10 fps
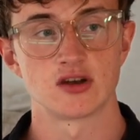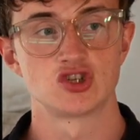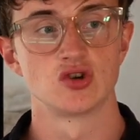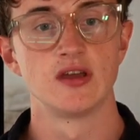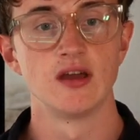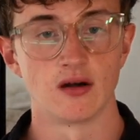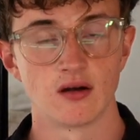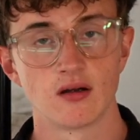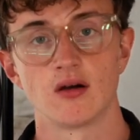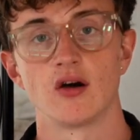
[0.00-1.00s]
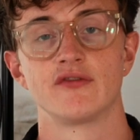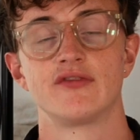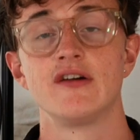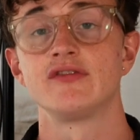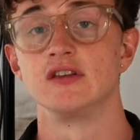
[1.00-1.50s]
that you hear on
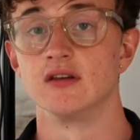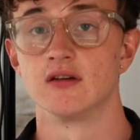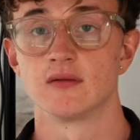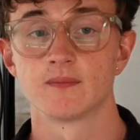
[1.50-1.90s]
50